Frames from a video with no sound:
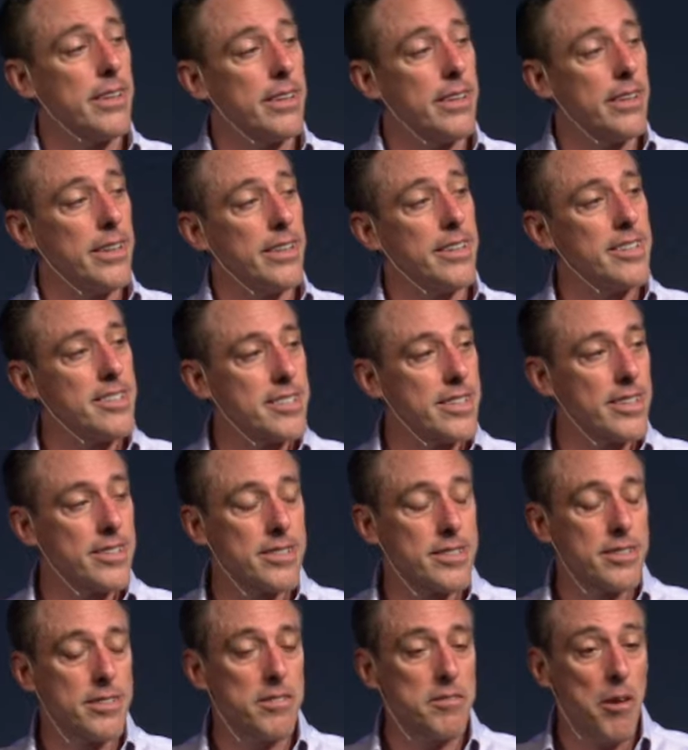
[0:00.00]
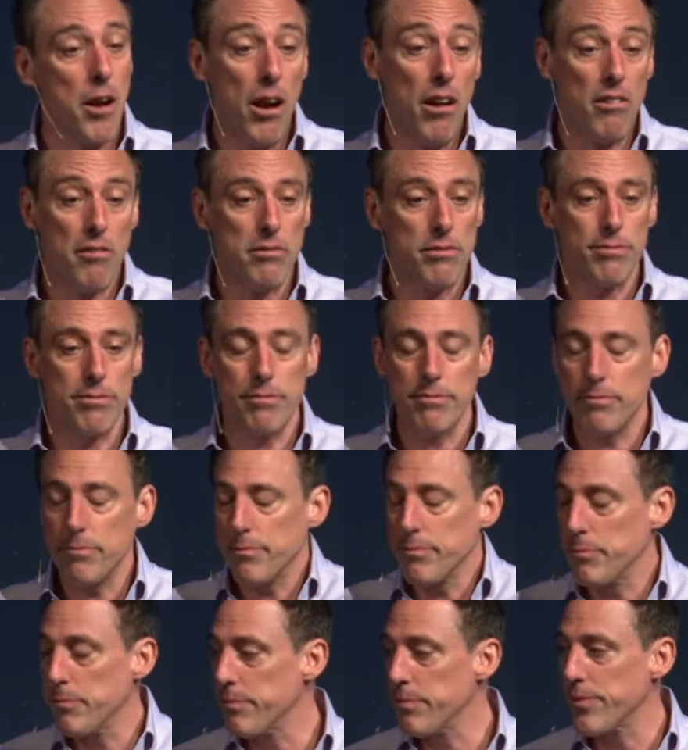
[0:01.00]
And he says, Oh,
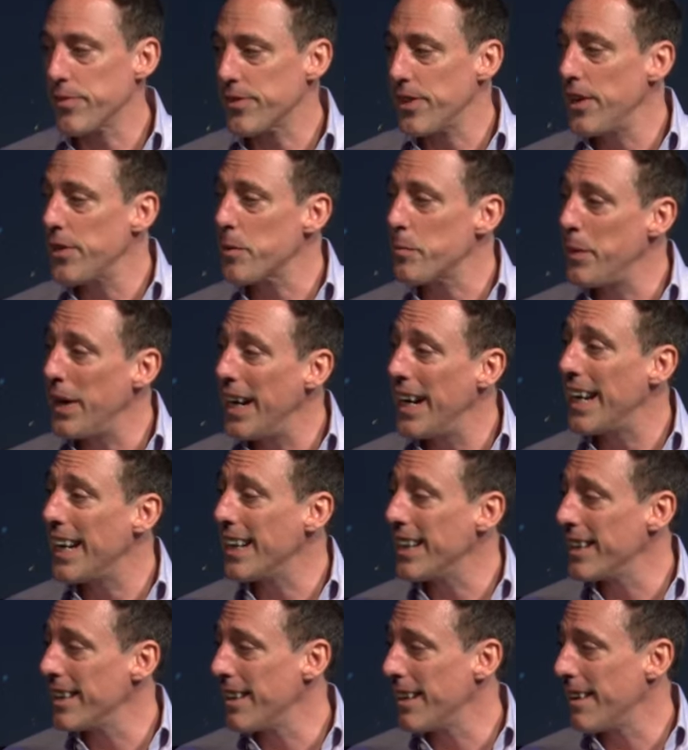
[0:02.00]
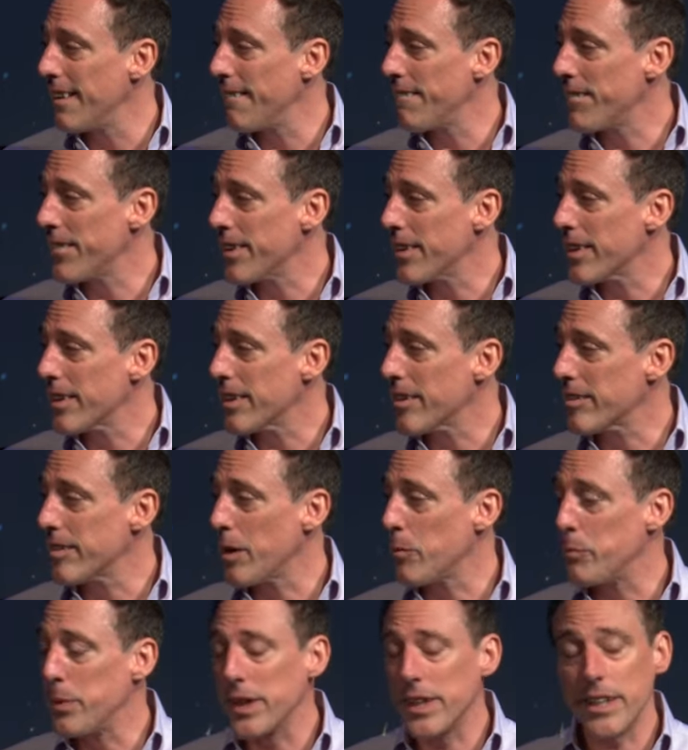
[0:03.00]
it's not the pay. It's
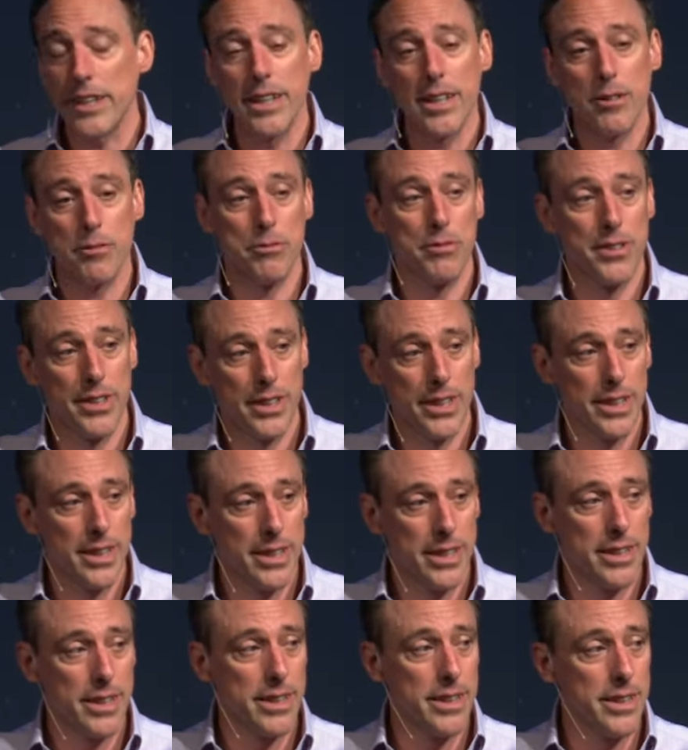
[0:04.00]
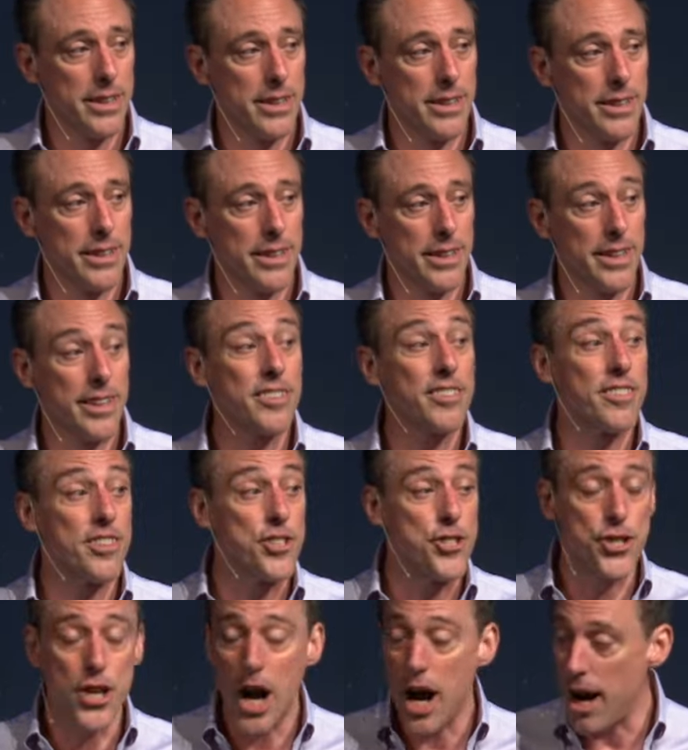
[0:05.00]
not big enough. It's the
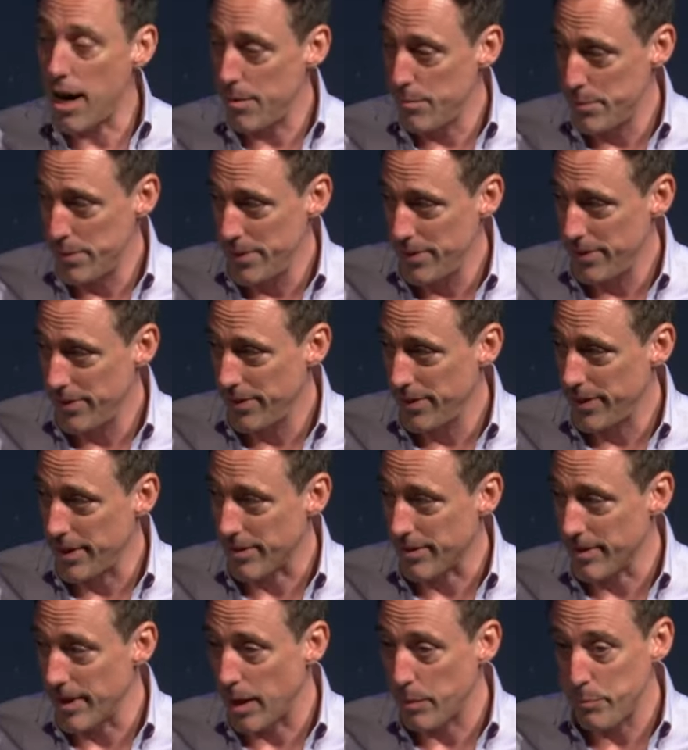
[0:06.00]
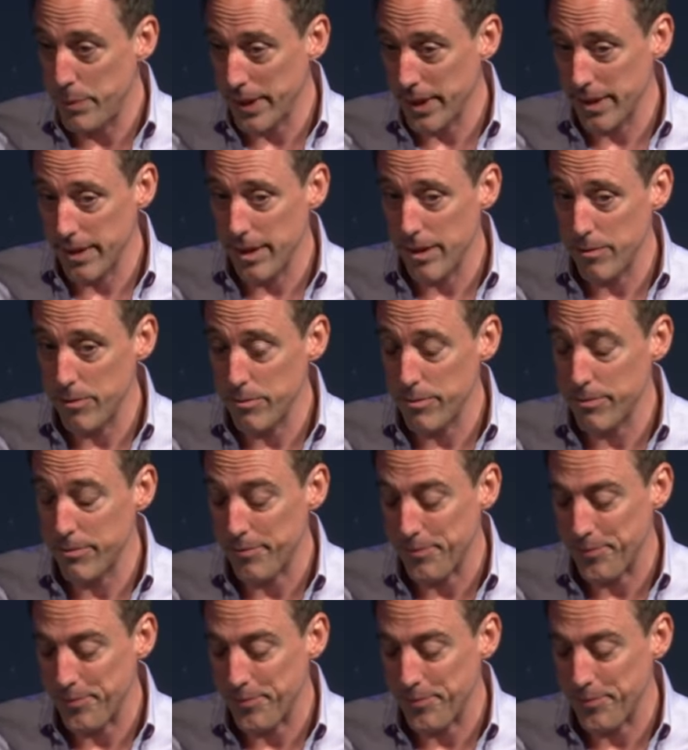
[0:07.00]
job that's not big enough.